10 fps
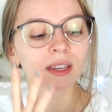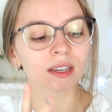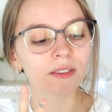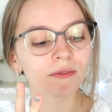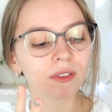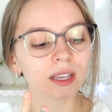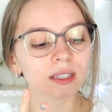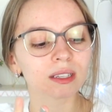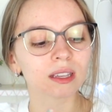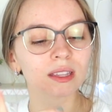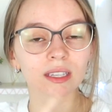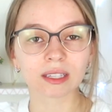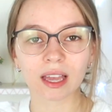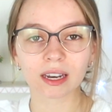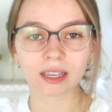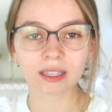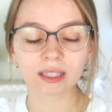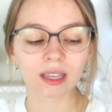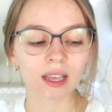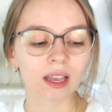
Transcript: Netflix, the settings,